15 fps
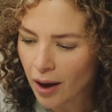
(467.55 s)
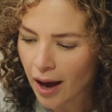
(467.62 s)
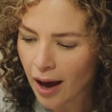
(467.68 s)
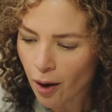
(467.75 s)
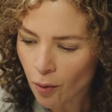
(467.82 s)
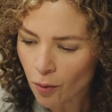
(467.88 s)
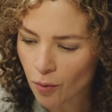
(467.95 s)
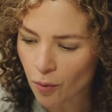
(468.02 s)

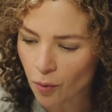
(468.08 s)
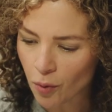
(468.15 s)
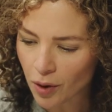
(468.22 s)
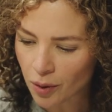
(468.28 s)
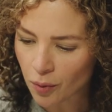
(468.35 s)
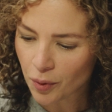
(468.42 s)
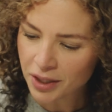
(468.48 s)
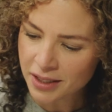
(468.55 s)

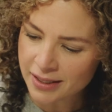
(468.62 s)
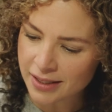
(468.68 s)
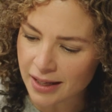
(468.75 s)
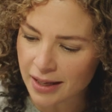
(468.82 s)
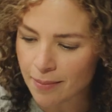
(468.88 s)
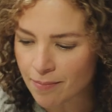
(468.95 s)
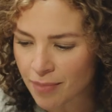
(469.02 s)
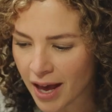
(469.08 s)
What is
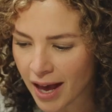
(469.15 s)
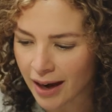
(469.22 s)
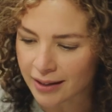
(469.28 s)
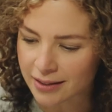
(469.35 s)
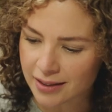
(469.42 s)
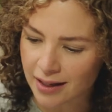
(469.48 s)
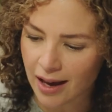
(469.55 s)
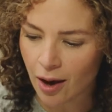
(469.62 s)
the
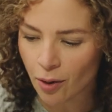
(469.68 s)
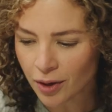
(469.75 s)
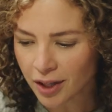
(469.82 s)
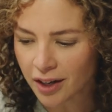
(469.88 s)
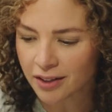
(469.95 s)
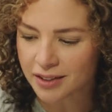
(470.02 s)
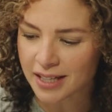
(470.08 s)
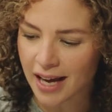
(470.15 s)
impact? How
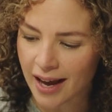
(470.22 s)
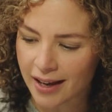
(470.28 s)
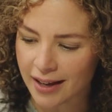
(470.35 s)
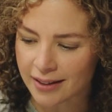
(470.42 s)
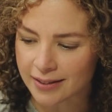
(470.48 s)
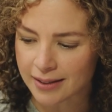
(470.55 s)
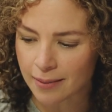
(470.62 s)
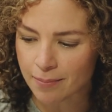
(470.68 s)
can our
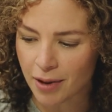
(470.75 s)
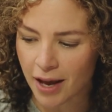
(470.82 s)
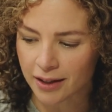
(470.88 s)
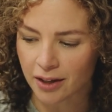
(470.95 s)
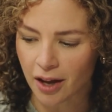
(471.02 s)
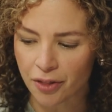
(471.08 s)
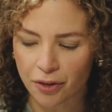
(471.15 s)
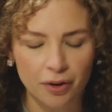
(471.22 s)
diets
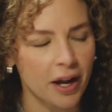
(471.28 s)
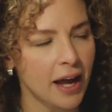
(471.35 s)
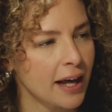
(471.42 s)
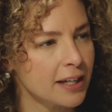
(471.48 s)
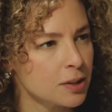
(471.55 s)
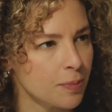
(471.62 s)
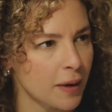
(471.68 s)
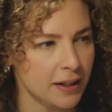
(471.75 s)
impact other
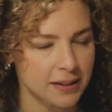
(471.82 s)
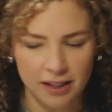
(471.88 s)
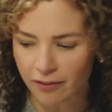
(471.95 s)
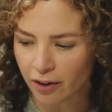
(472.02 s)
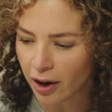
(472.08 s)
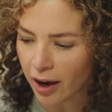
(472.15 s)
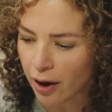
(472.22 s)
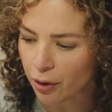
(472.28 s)
aspects of
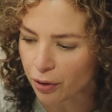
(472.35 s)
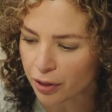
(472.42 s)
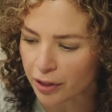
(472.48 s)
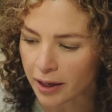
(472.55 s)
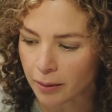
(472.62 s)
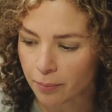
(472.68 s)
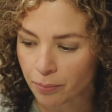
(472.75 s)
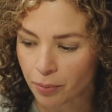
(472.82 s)
our health,
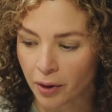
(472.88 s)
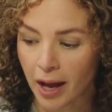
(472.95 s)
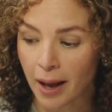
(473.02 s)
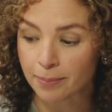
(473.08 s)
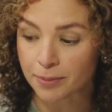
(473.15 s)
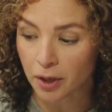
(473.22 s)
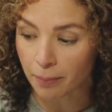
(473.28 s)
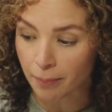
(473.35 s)
like
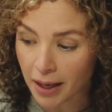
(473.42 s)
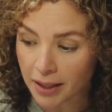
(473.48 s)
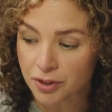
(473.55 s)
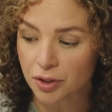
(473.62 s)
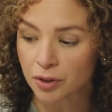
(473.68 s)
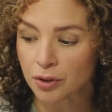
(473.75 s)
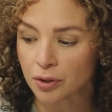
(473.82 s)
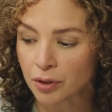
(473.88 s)
perhaps our
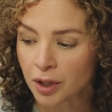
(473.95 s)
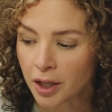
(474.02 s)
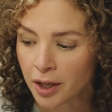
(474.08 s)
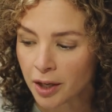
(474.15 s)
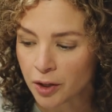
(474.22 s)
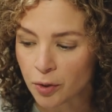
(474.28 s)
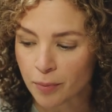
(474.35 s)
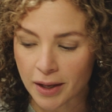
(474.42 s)
mental?
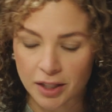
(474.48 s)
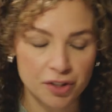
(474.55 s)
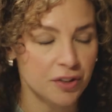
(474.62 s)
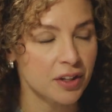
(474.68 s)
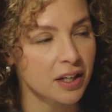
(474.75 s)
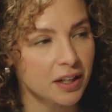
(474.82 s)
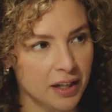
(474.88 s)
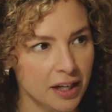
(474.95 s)
You
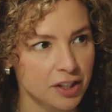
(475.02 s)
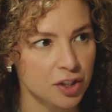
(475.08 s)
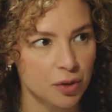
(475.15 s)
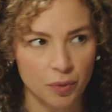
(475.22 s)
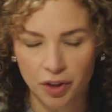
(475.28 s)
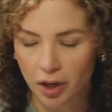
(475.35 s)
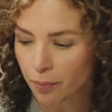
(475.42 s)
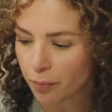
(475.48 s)
mentioned the
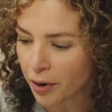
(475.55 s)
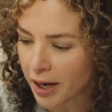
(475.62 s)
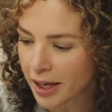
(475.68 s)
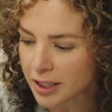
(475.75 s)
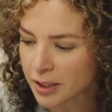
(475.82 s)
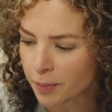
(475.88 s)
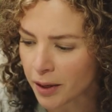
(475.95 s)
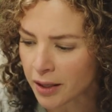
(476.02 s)
connection with our
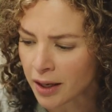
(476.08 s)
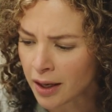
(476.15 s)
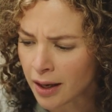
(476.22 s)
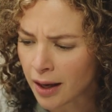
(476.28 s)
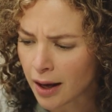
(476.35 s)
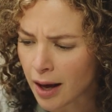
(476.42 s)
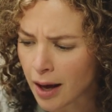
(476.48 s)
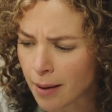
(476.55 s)
brains, but
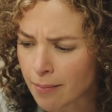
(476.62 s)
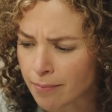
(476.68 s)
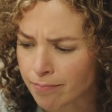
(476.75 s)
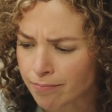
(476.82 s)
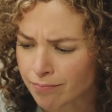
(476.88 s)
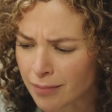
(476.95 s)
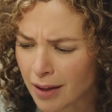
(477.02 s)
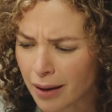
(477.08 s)

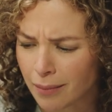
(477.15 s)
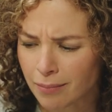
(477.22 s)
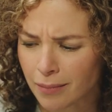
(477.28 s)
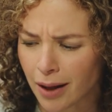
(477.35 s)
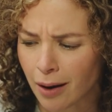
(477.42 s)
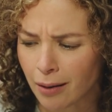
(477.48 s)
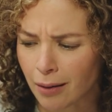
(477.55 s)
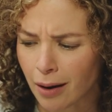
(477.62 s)

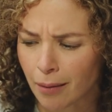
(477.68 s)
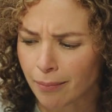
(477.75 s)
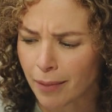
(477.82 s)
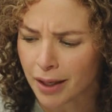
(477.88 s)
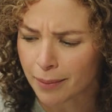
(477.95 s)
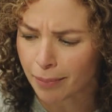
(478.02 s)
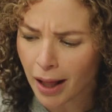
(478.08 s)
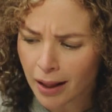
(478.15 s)
our
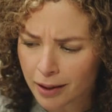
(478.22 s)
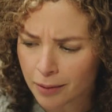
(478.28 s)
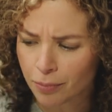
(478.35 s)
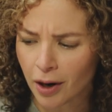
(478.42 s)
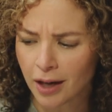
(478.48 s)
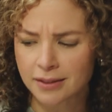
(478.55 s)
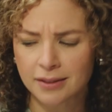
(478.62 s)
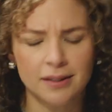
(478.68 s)
metabolic
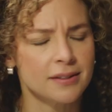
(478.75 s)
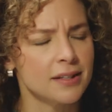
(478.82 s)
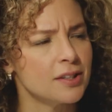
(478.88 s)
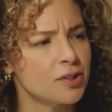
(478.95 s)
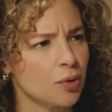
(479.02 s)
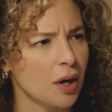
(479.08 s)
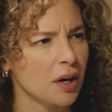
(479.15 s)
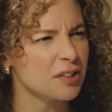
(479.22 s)

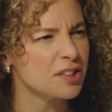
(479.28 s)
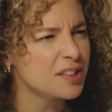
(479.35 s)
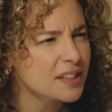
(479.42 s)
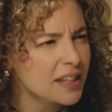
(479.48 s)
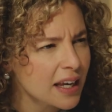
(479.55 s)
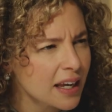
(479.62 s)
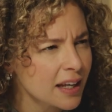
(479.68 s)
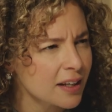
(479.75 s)
processes or our
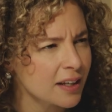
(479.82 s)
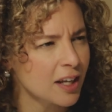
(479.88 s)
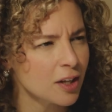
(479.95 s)
skin.